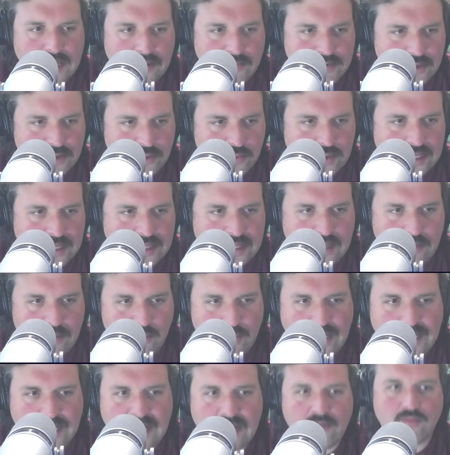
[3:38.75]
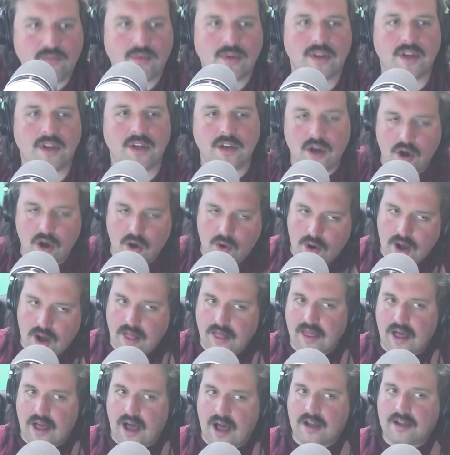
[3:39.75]
It was a week that we didn't really know a
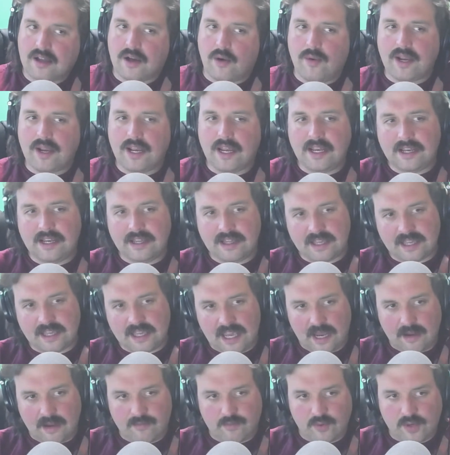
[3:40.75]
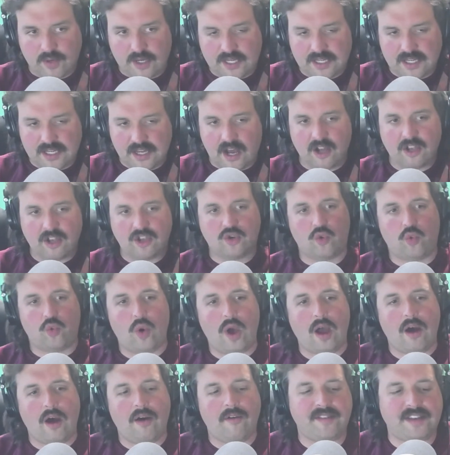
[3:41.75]
lot going into the games. We saw
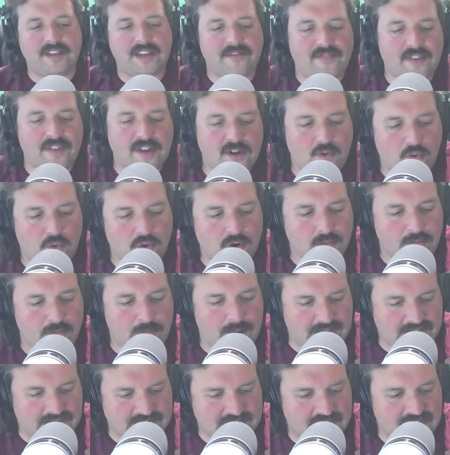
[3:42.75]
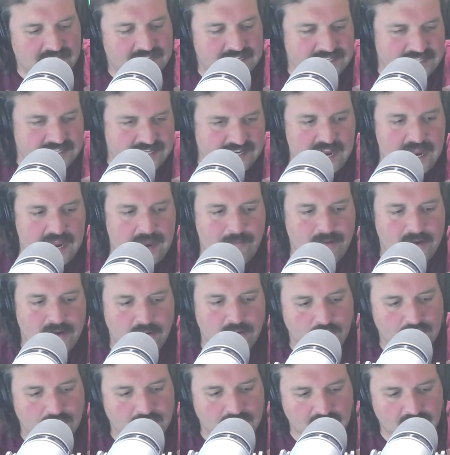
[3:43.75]
12 different quarterbacks take a snap
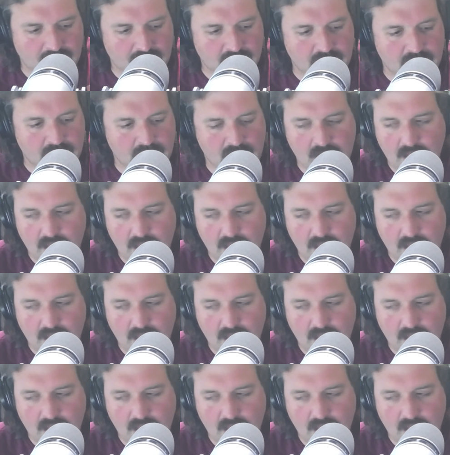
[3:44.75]
in Week 9.